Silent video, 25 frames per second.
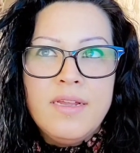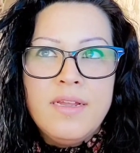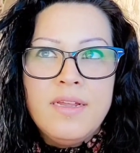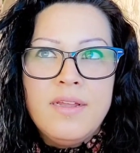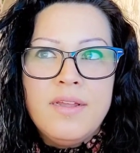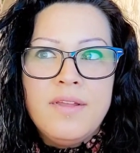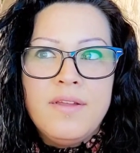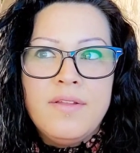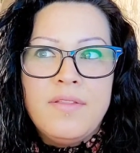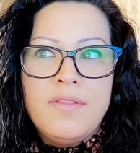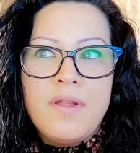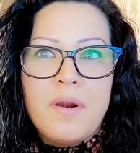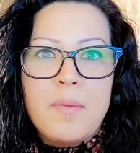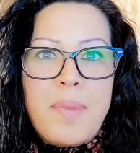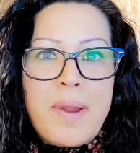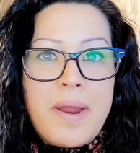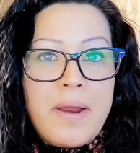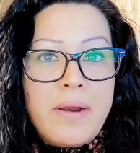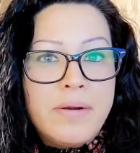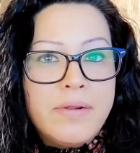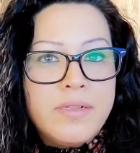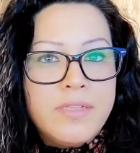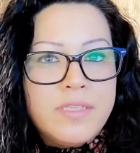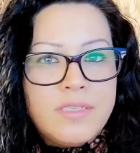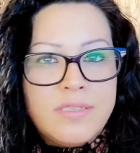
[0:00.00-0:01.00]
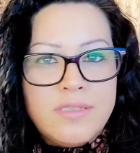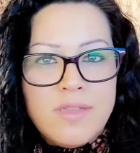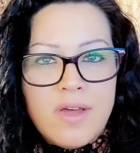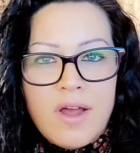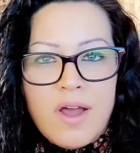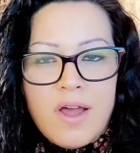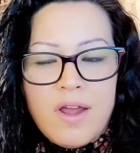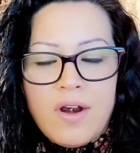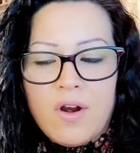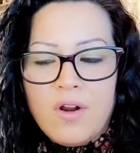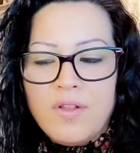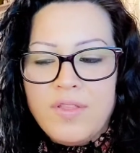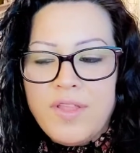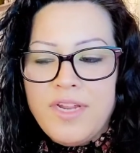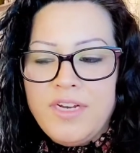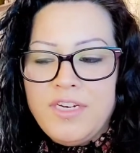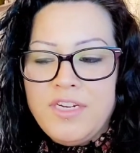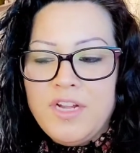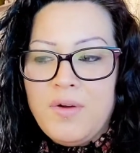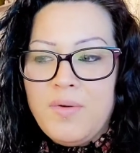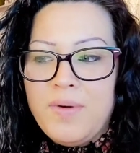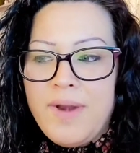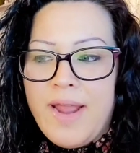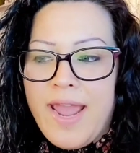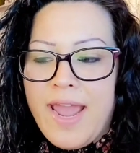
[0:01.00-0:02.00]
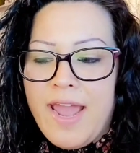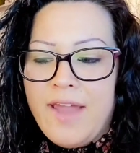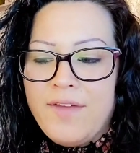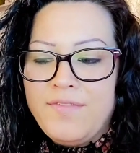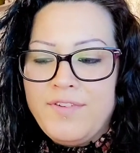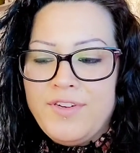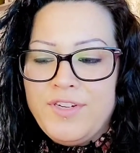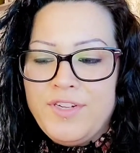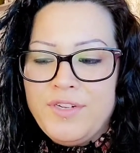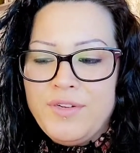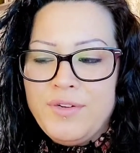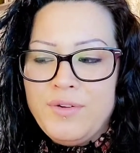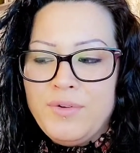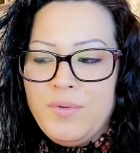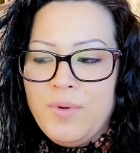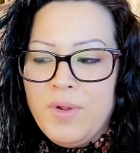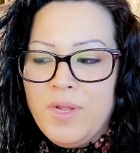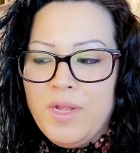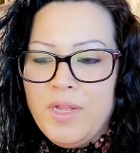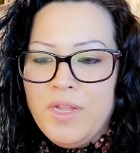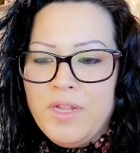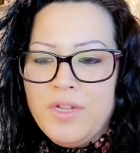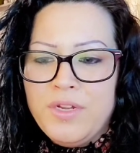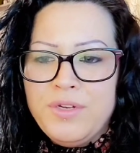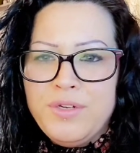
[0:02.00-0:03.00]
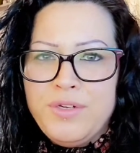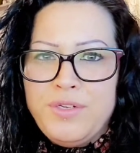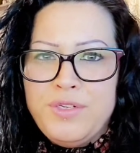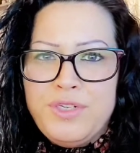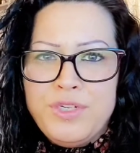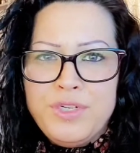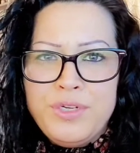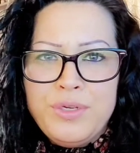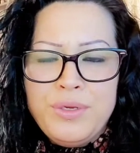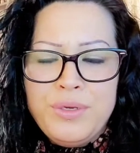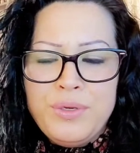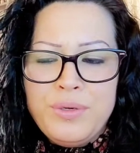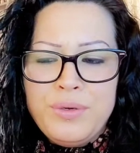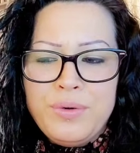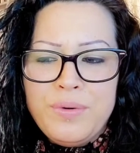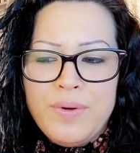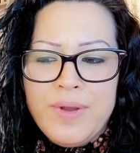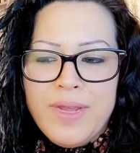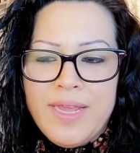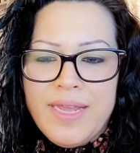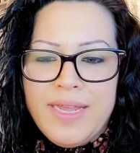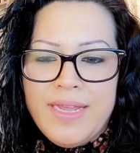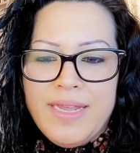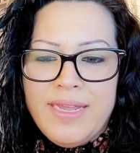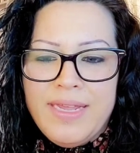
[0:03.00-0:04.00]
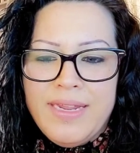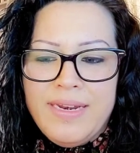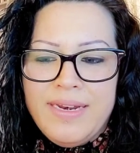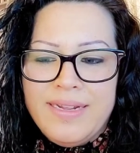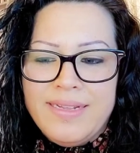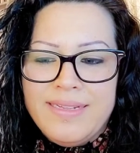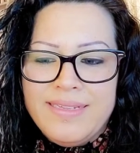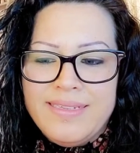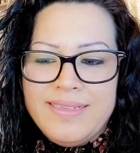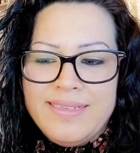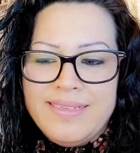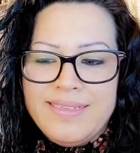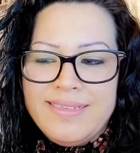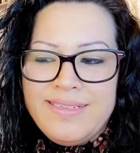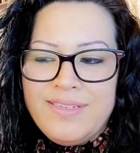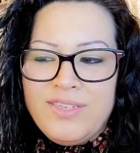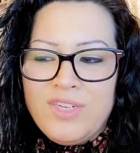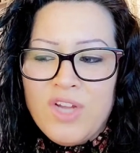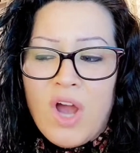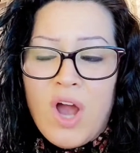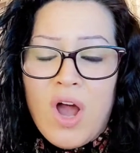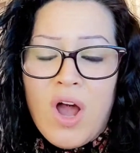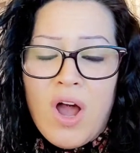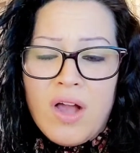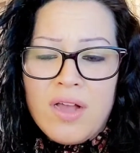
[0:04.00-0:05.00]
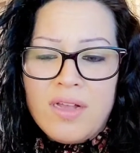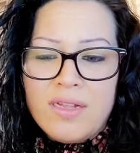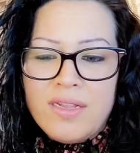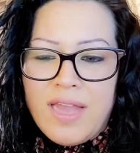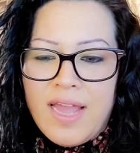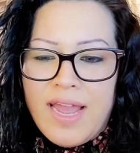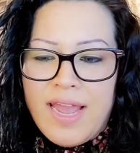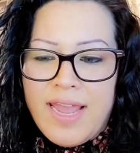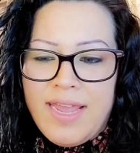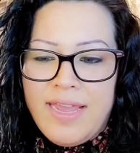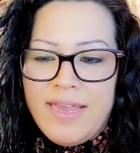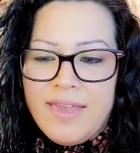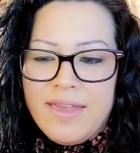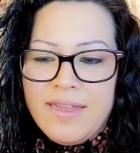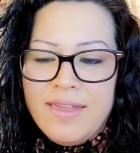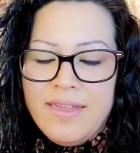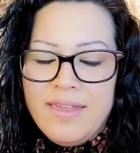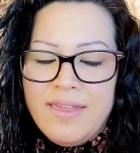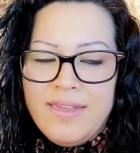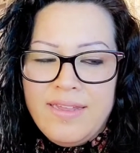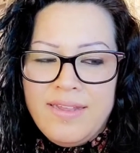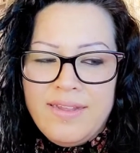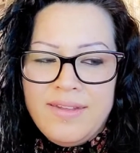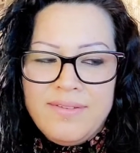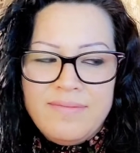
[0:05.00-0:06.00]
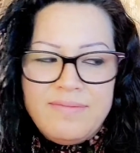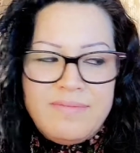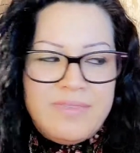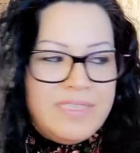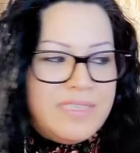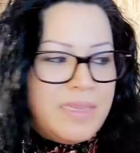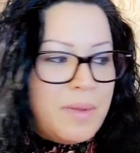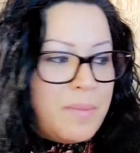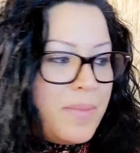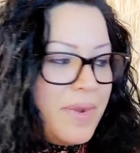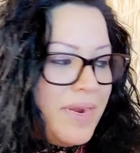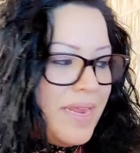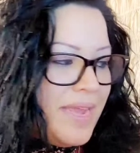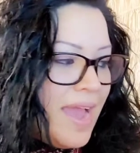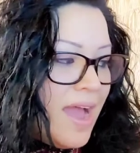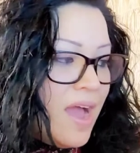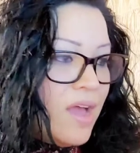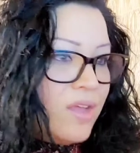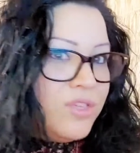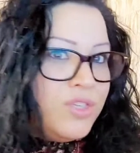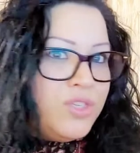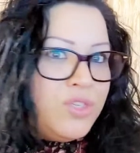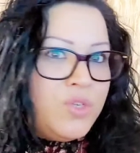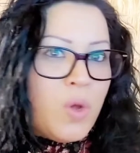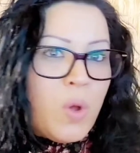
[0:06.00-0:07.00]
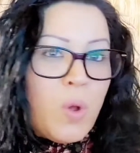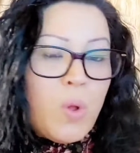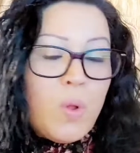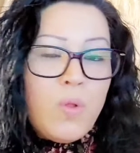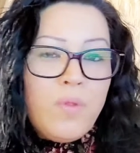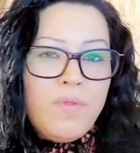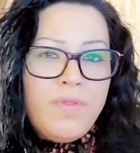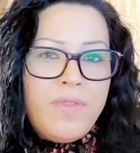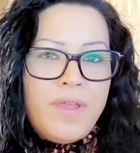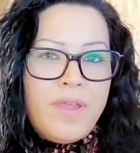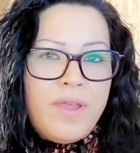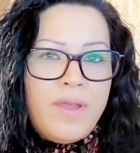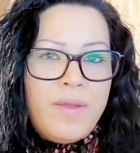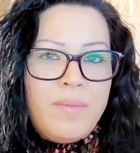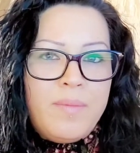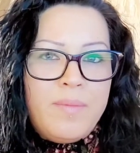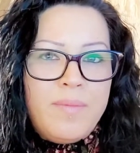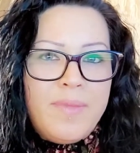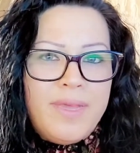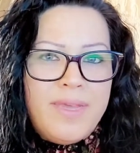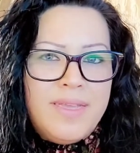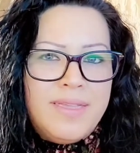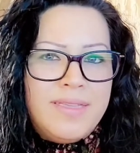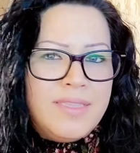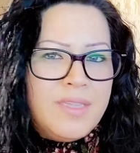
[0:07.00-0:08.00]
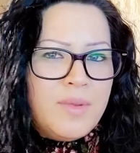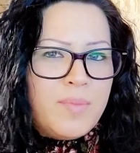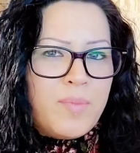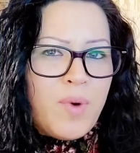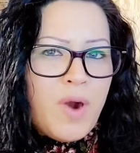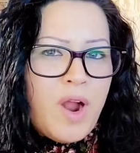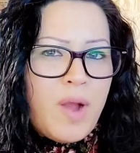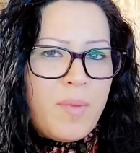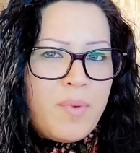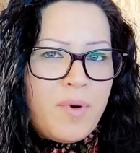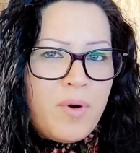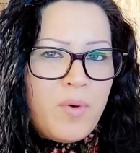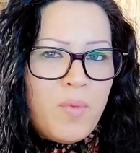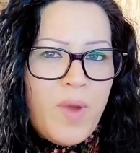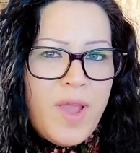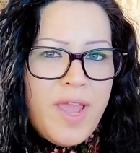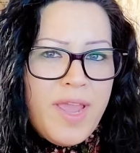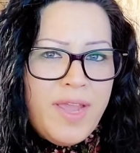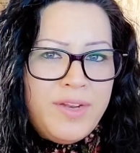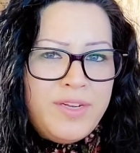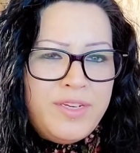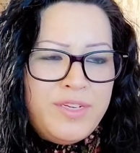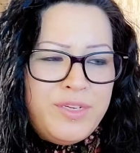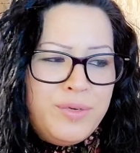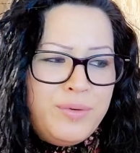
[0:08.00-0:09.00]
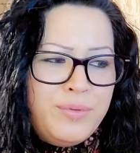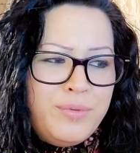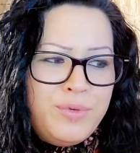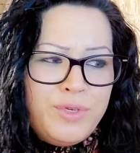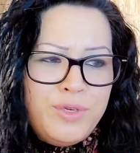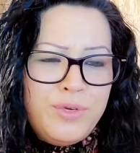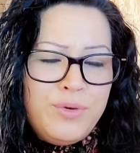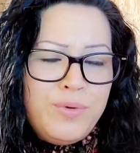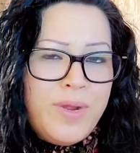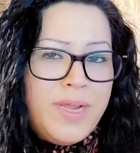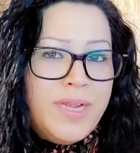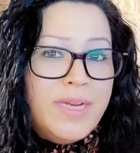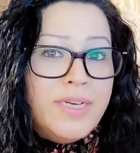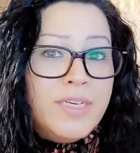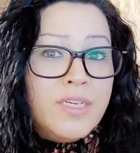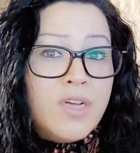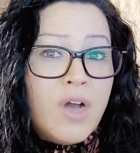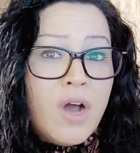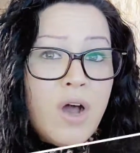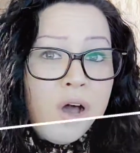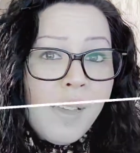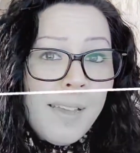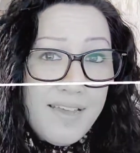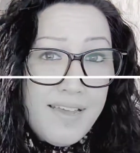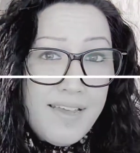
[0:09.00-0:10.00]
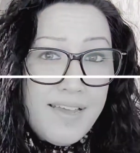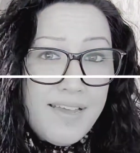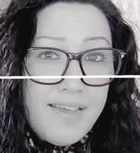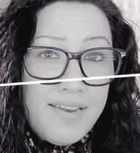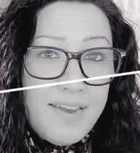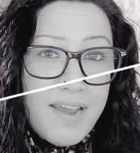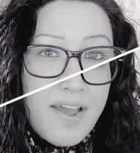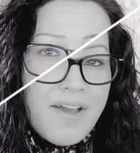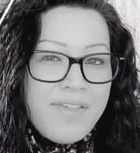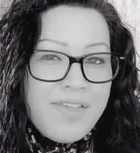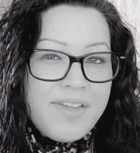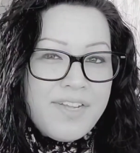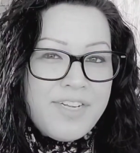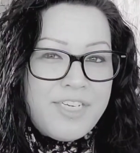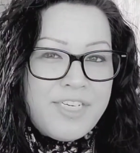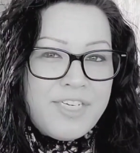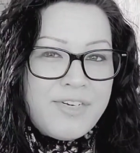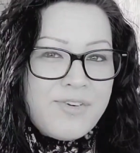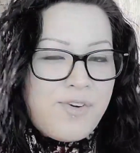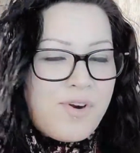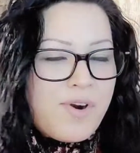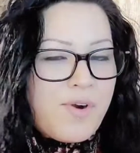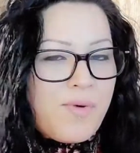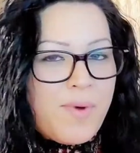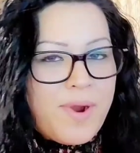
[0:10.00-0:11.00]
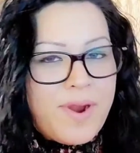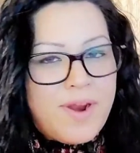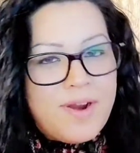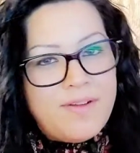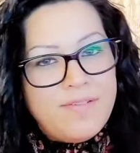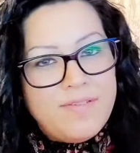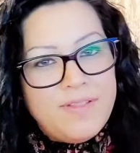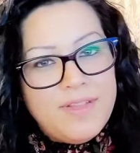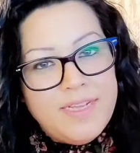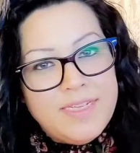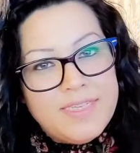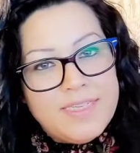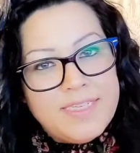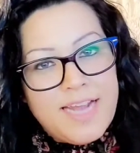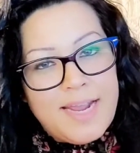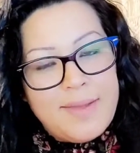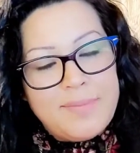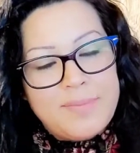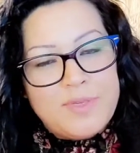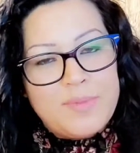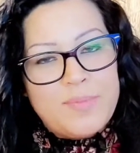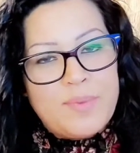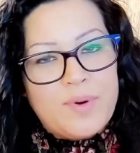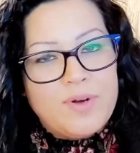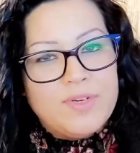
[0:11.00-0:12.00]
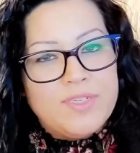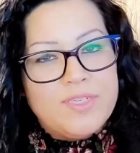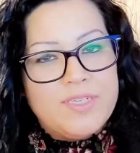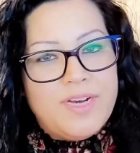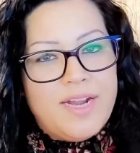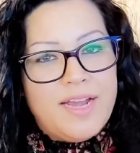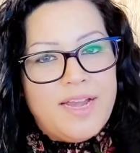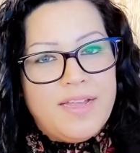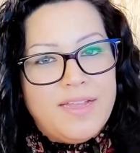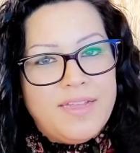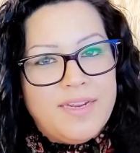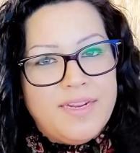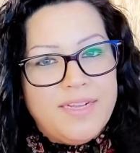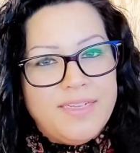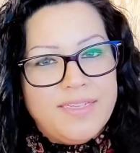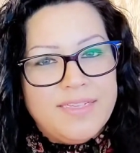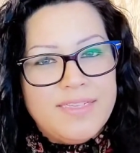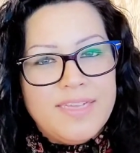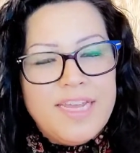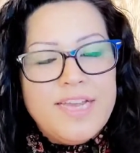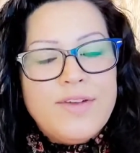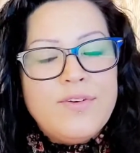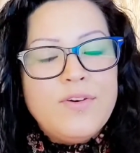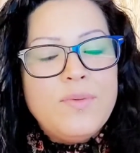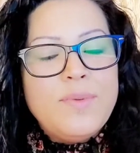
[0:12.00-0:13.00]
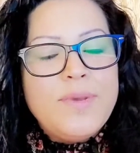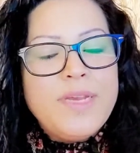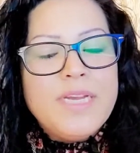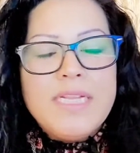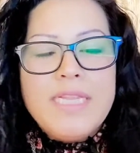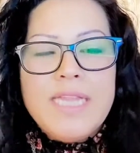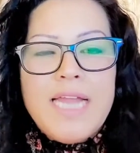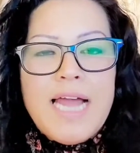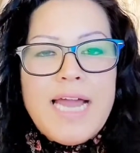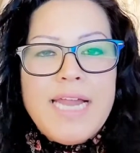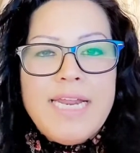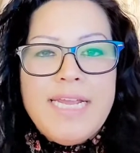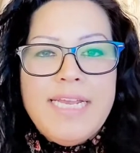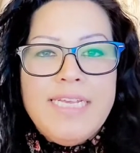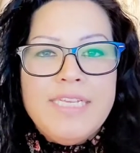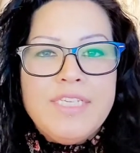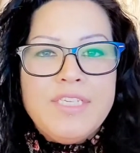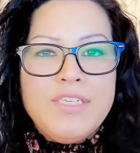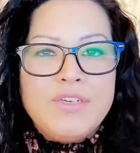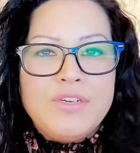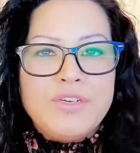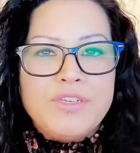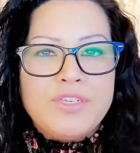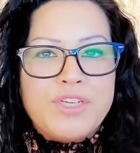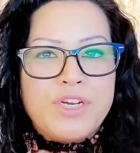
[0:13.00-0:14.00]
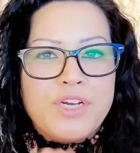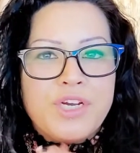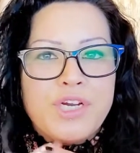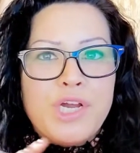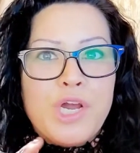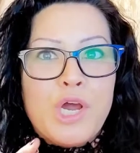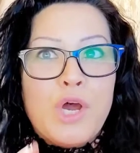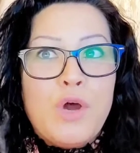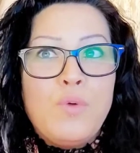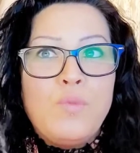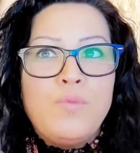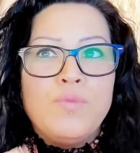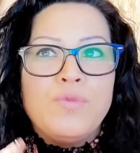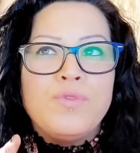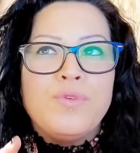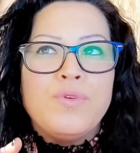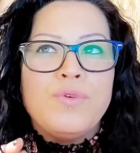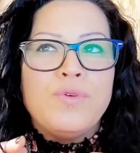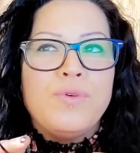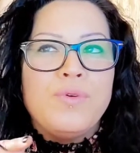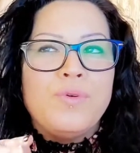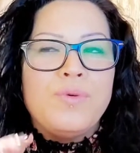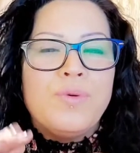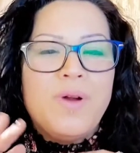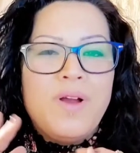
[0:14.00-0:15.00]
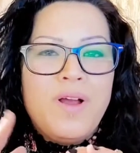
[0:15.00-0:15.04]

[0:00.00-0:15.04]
their parents thought, or they don't have to do and talk like somebody else told them is the proper way to do and talk. Now that you are aware of these types of personalities, it will be a lot easier to comb through